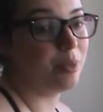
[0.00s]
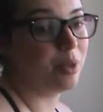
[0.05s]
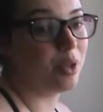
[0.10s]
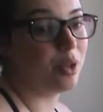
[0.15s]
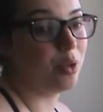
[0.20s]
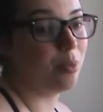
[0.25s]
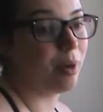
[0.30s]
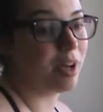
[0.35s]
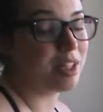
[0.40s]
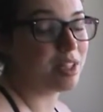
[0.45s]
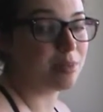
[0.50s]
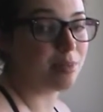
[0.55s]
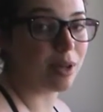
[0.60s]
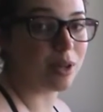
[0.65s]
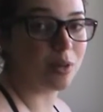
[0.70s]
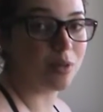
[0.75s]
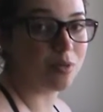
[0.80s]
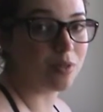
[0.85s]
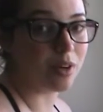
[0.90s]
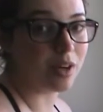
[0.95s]
you might
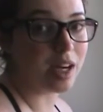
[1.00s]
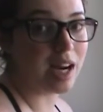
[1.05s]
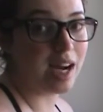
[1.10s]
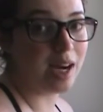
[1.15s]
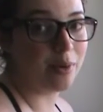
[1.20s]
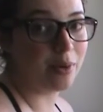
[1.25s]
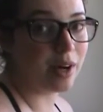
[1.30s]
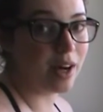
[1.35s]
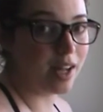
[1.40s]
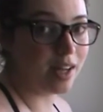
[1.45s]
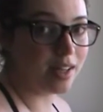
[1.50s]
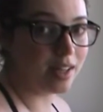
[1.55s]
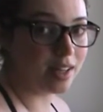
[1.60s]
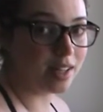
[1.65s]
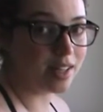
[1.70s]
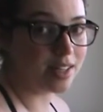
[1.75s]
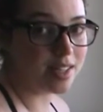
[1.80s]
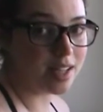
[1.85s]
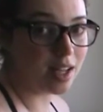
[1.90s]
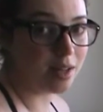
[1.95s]
spend over an hour
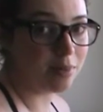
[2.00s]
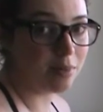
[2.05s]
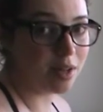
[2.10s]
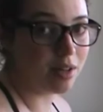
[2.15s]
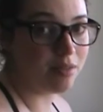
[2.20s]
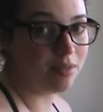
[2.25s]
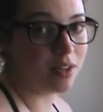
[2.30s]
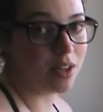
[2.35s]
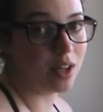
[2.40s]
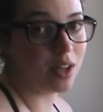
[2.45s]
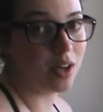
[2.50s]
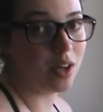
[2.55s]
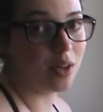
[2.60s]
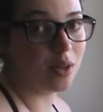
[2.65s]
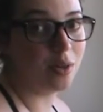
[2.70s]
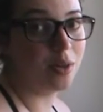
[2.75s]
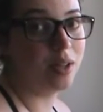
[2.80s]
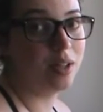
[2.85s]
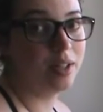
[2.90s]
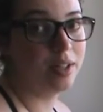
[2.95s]
editing a 10-minute
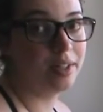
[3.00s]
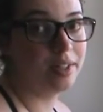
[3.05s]
video.